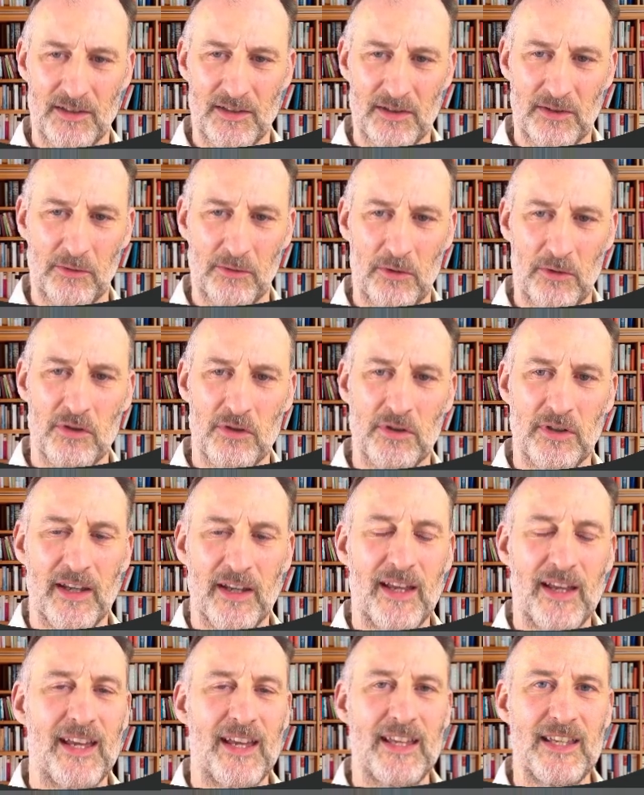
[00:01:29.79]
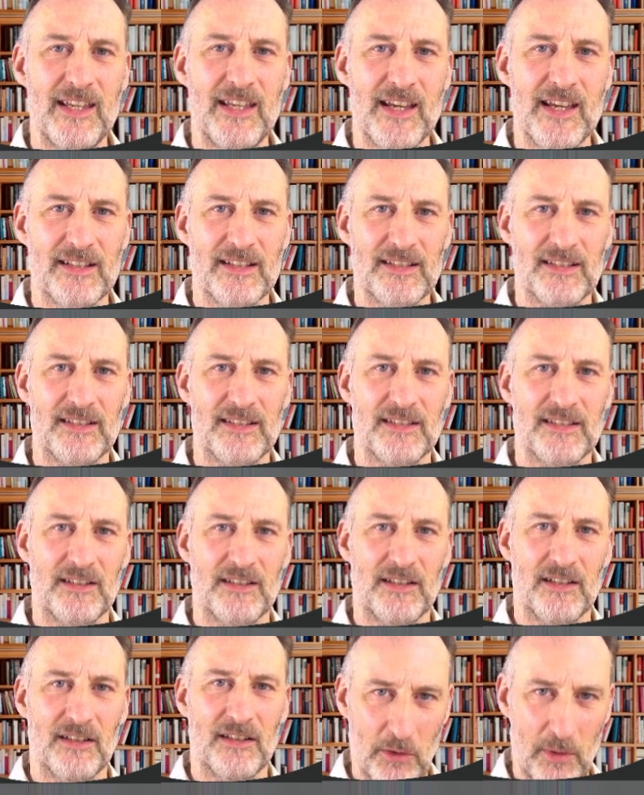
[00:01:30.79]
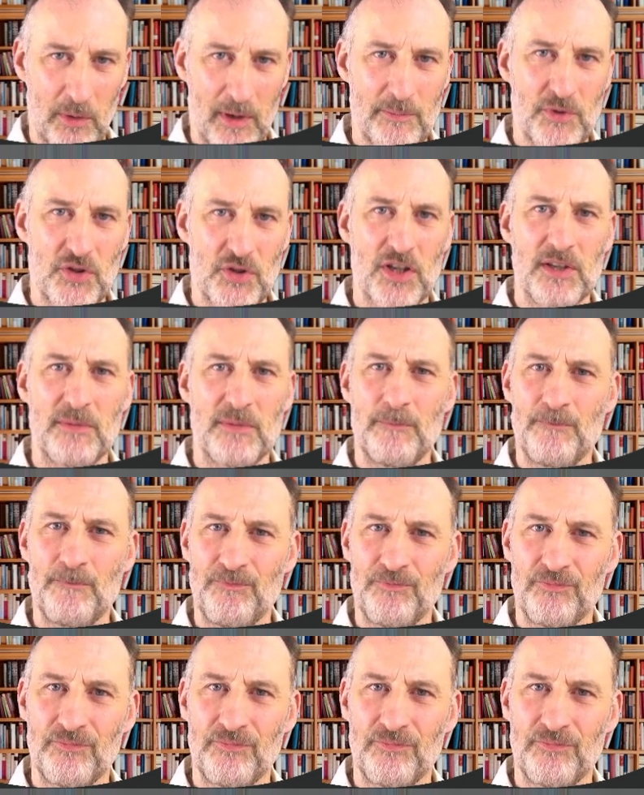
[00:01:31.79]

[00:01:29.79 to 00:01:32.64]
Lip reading: strong AES encryption,